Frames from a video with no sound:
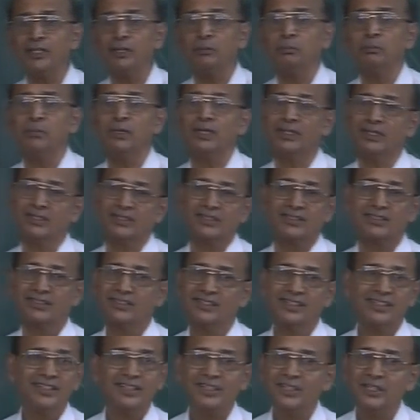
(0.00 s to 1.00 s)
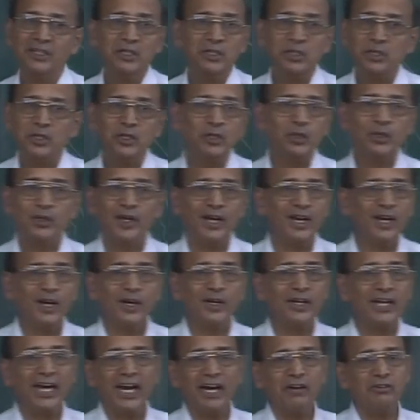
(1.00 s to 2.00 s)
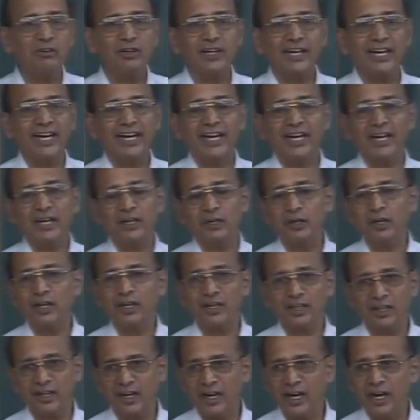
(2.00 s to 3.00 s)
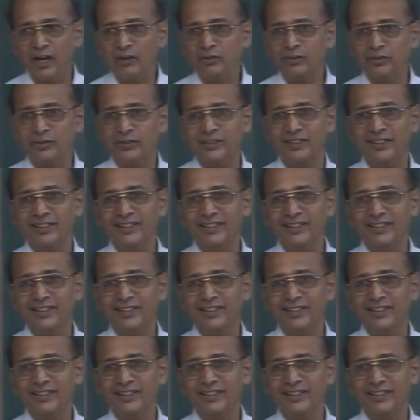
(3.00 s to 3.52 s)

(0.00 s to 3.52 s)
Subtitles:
numbers, you cannot have a k regular graph